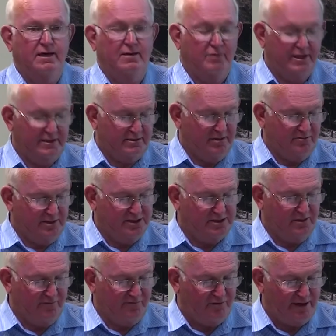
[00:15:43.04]
He went to the
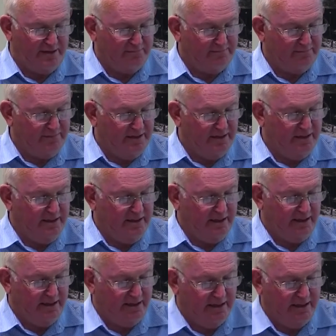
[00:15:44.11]
Western Front
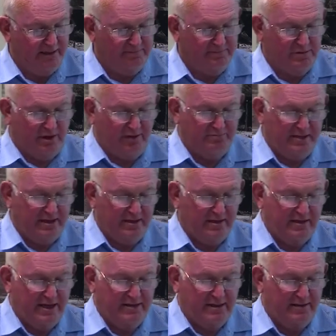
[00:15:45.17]
and he, like many of
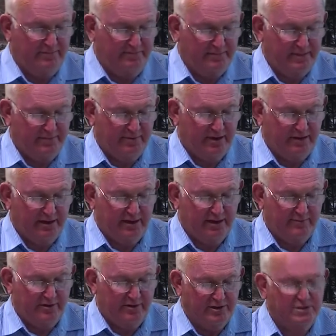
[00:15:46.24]
the other
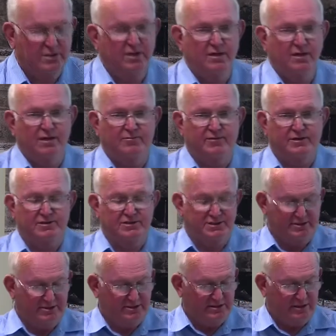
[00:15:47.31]
Balgownie boys, were
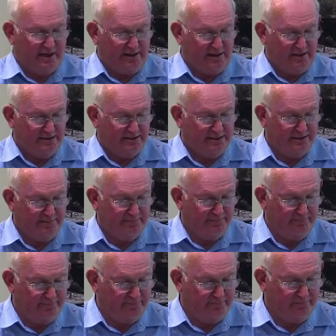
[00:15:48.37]
used as tunnellers.
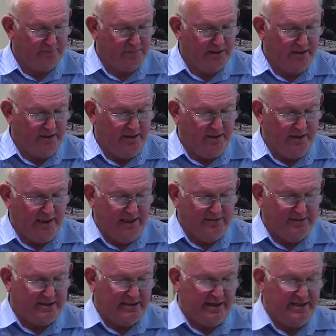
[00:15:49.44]
He
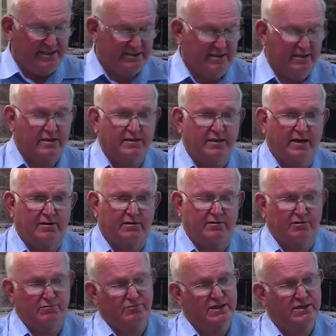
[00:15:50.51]
was gassed in the
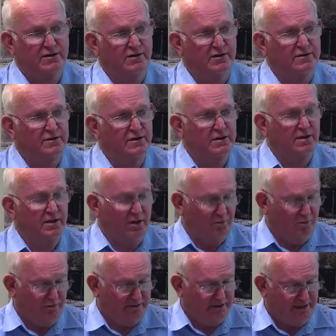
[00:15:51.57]
tunnel and returned a
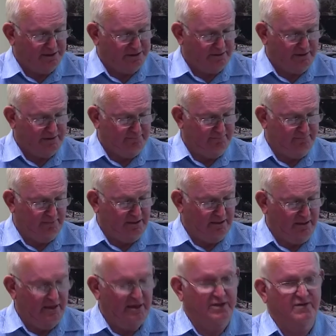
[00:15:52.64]
war casualty,
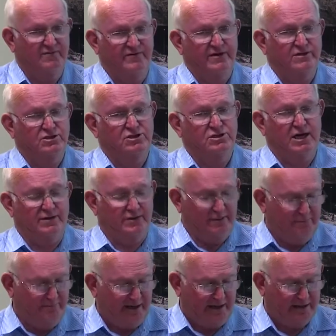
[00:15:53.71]
and the figures show
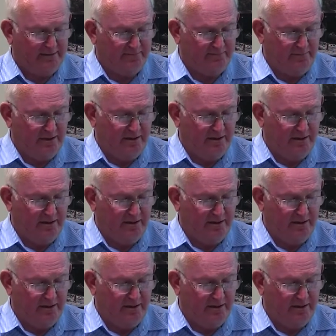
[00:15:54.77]
the impact.